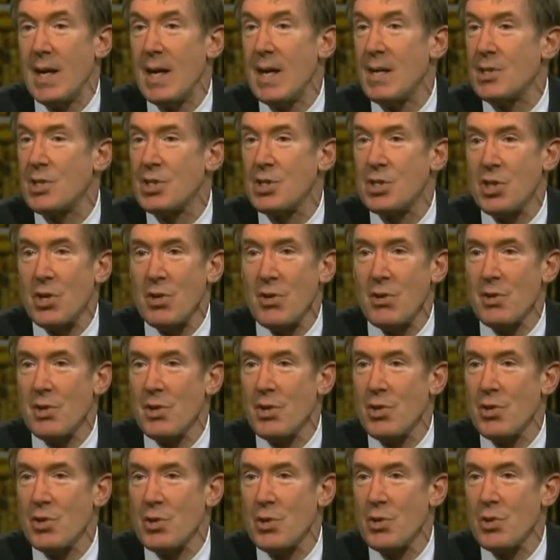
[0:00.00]
It's
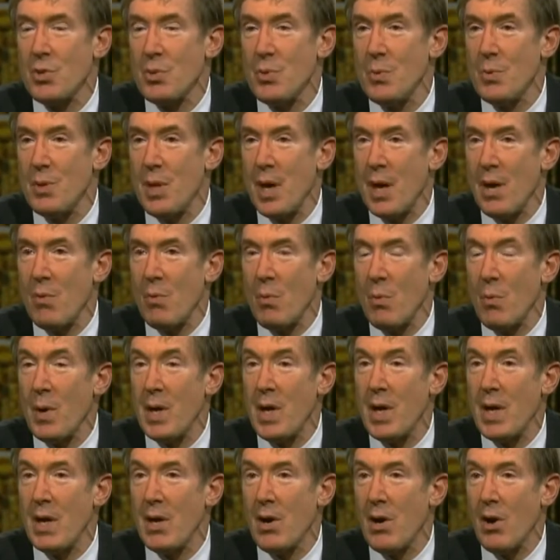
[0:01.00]
certainly true that
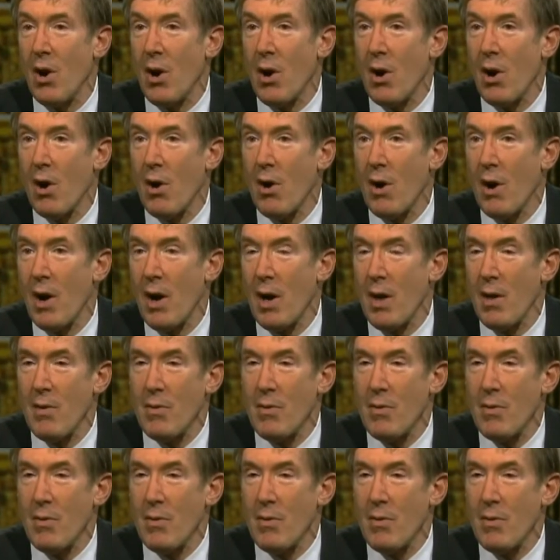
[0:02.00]
we are